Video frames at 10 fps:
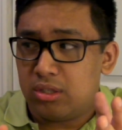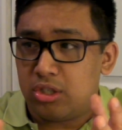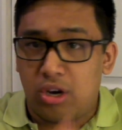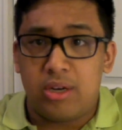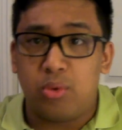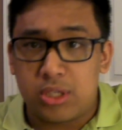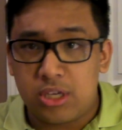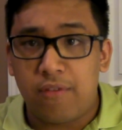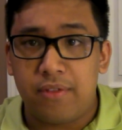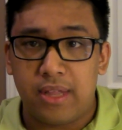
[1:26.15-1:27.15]
Johnny was
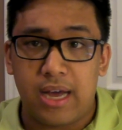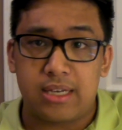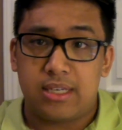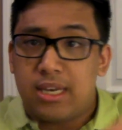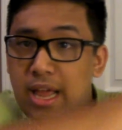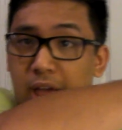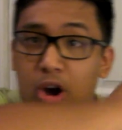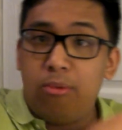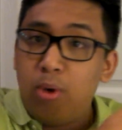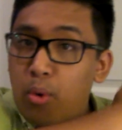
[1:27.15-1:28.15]
stuffing that,
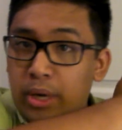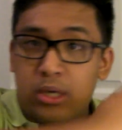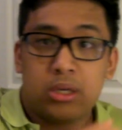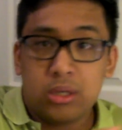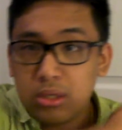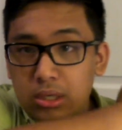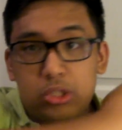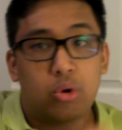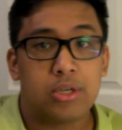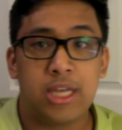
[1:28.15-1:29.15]
elbowing
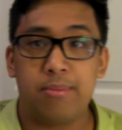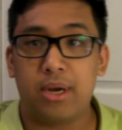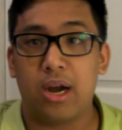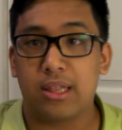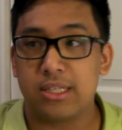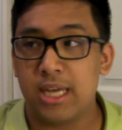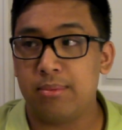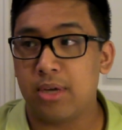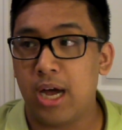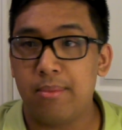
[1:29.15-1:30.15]
George St. Pierre at the same
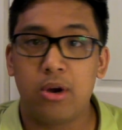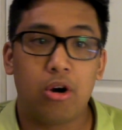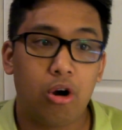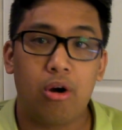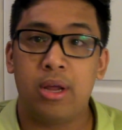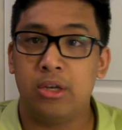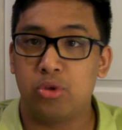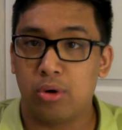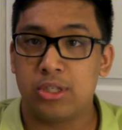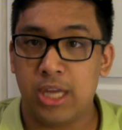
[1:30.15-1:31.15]
time, hurting
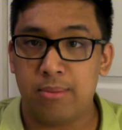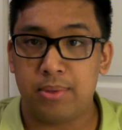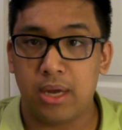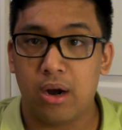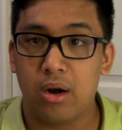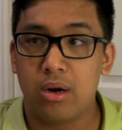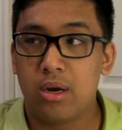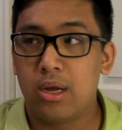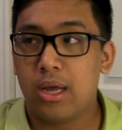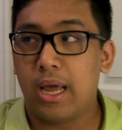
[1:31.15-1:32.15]
George St. Pierre,
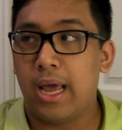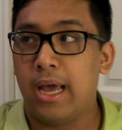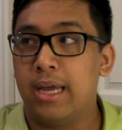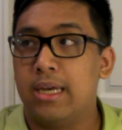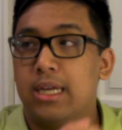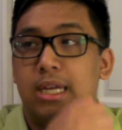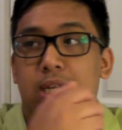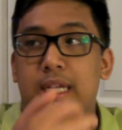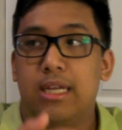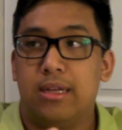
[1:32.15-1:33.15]
and
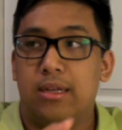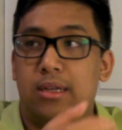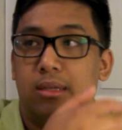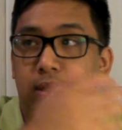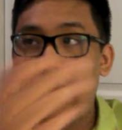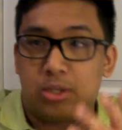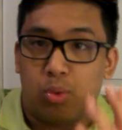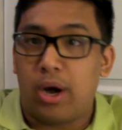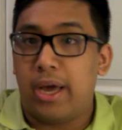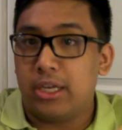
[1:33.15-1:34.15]
that's
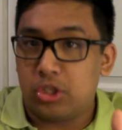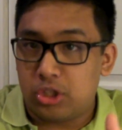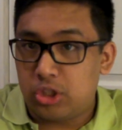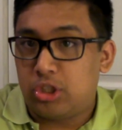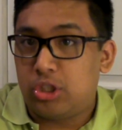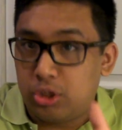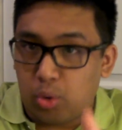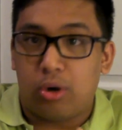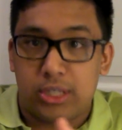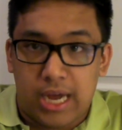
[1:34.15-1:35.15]
why
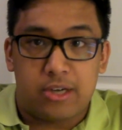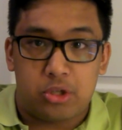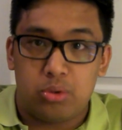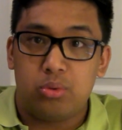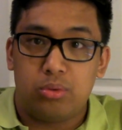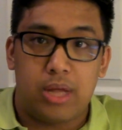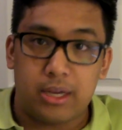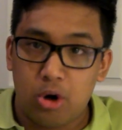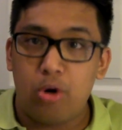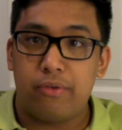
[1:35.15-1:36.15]
George had to let
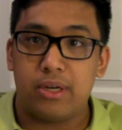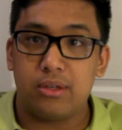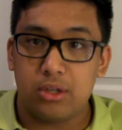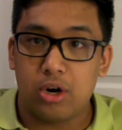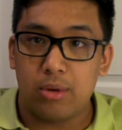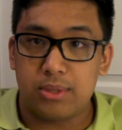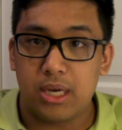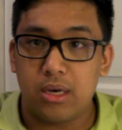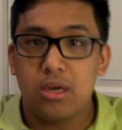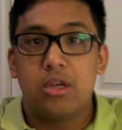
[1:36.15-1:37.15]
go of it. You know what I'm
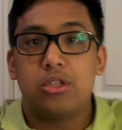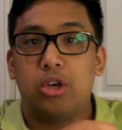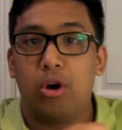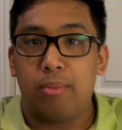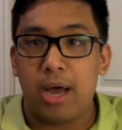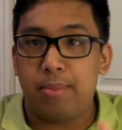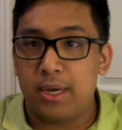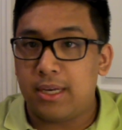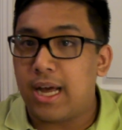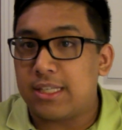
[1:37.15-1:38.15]
saying? So, in my
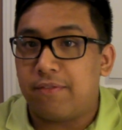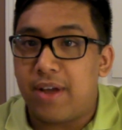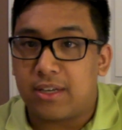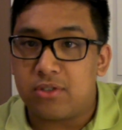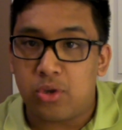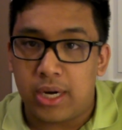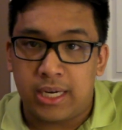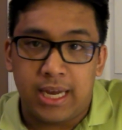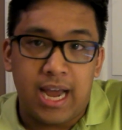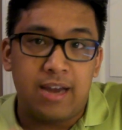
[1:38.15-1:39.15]
opinion, that's effective
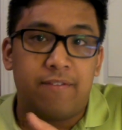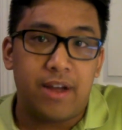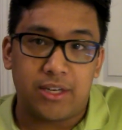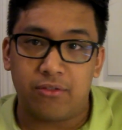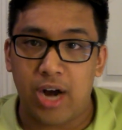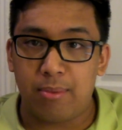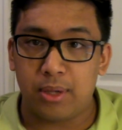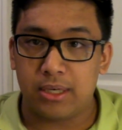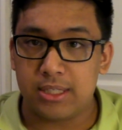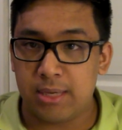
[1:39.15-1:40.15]
striking and effective grappling
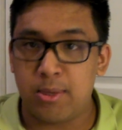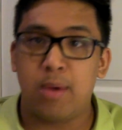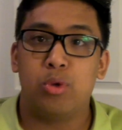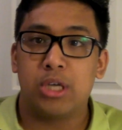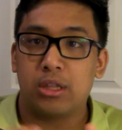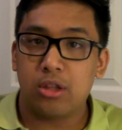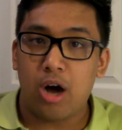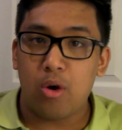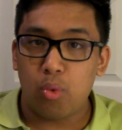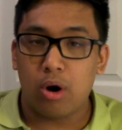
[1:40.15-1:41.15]
at the same time, which I
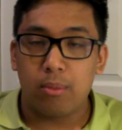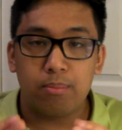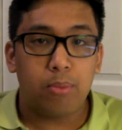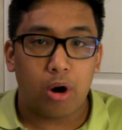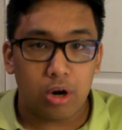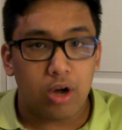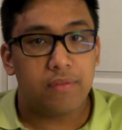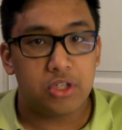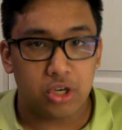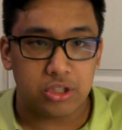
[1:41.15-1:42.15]
thought were part of
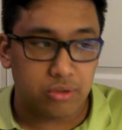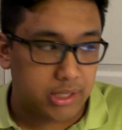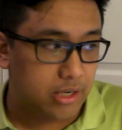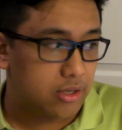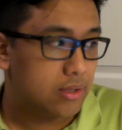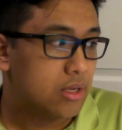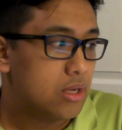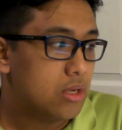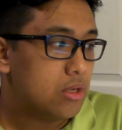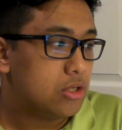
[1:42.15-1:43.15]
the judging criteria.
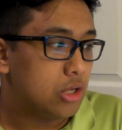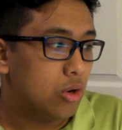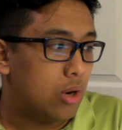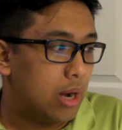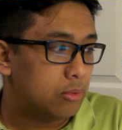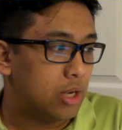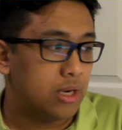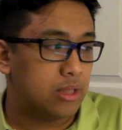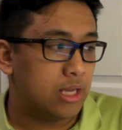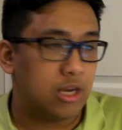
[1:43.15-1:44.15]
So, I'm trying
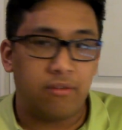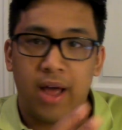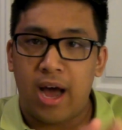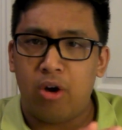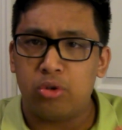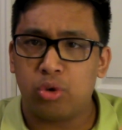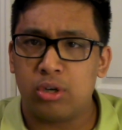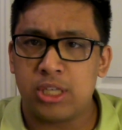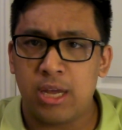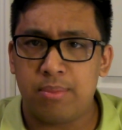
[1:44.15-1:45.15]
to think of how
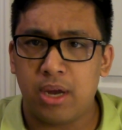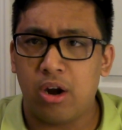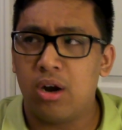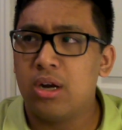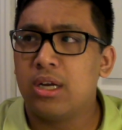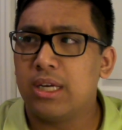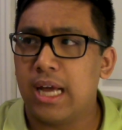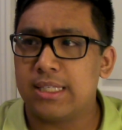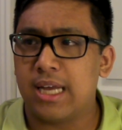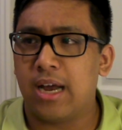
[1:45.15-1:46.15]
George St. Pierre
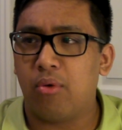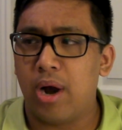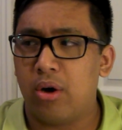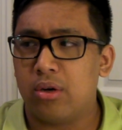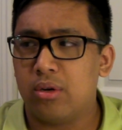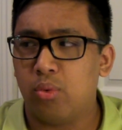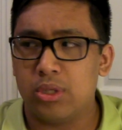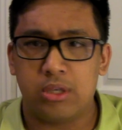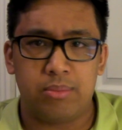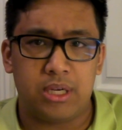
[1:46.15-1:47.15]
gets that round.
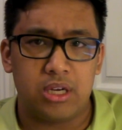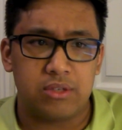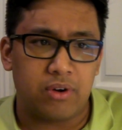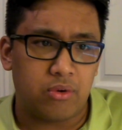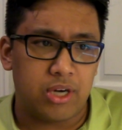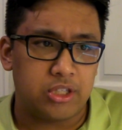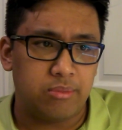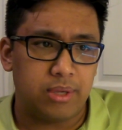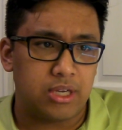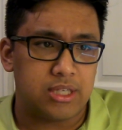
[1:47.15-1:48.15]
Was it because of
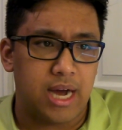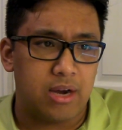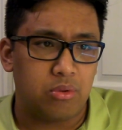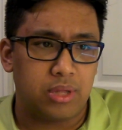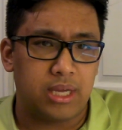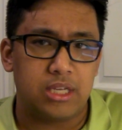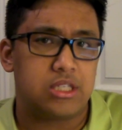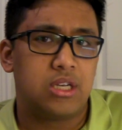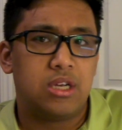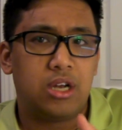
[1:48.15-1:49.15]
aggression? Because I don't think
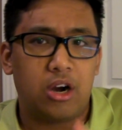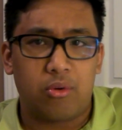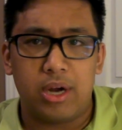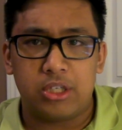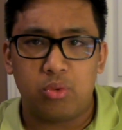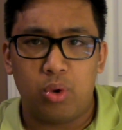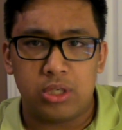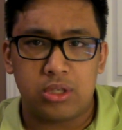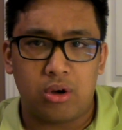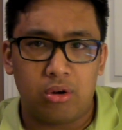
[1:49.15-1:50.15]
his aggression
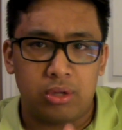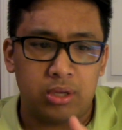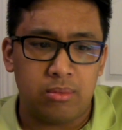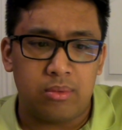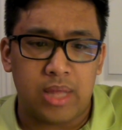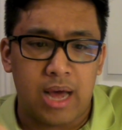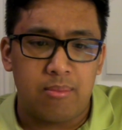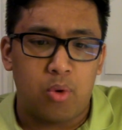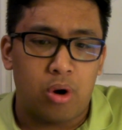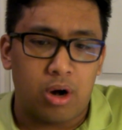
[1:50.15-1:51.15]
was thoroughly that
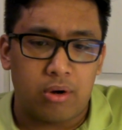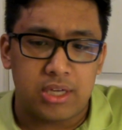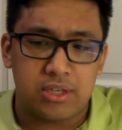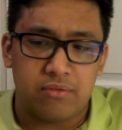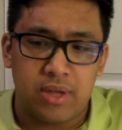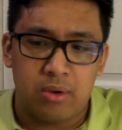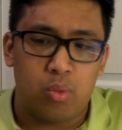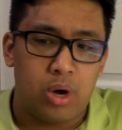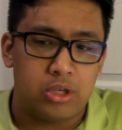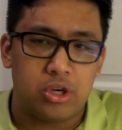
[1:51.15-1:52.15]
more aggressive than
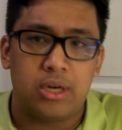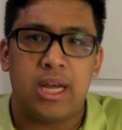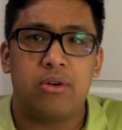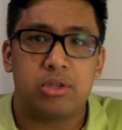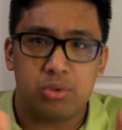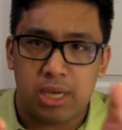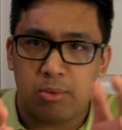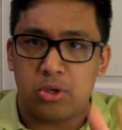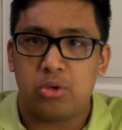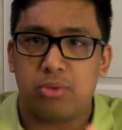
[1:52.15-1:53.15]
what Johnny Hendricks was
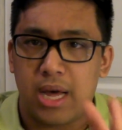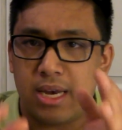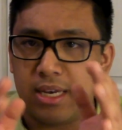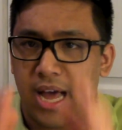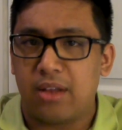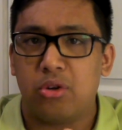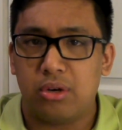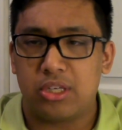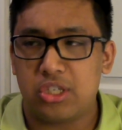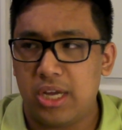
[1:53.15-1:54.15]
able to do that in that
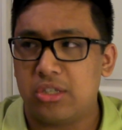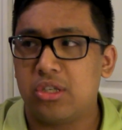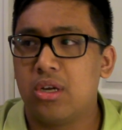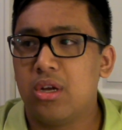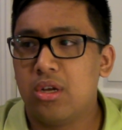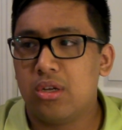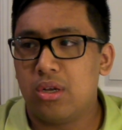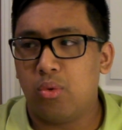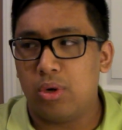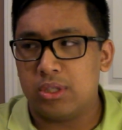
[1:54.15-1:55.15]
little exchange.
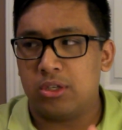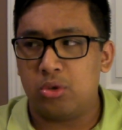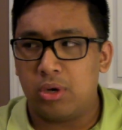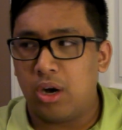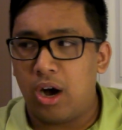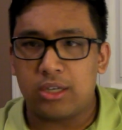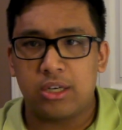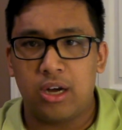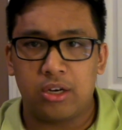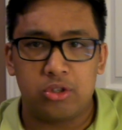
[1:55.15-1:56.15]
Was it due to
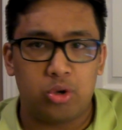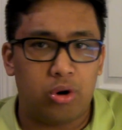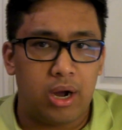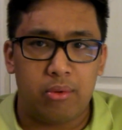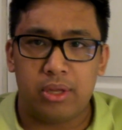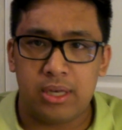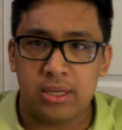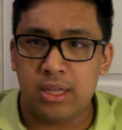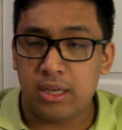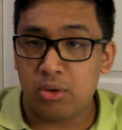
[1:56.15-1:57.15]
octagon control? I really
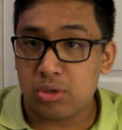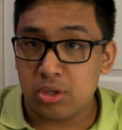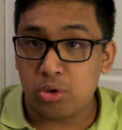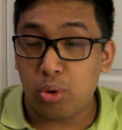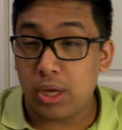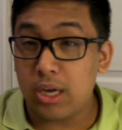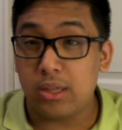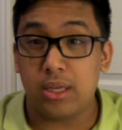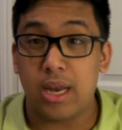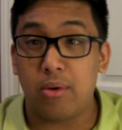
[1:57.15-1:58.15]
didn't think he was controlling
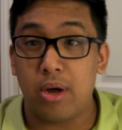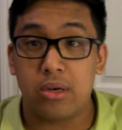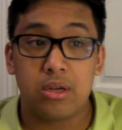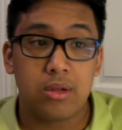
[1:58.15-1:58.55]
anything in that round.